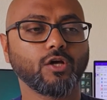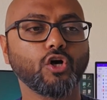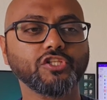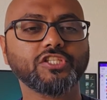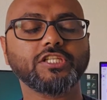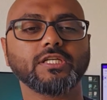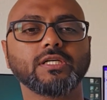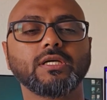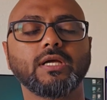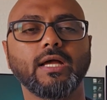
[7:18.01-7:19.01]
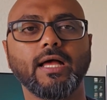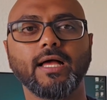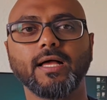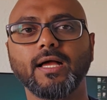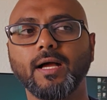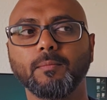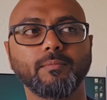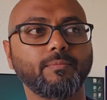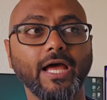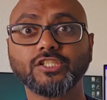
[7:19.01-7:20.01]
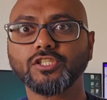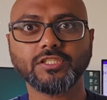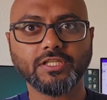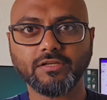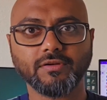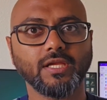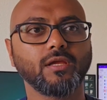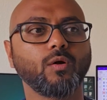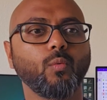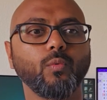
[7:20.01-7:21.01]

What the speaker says: consider a bachelor degree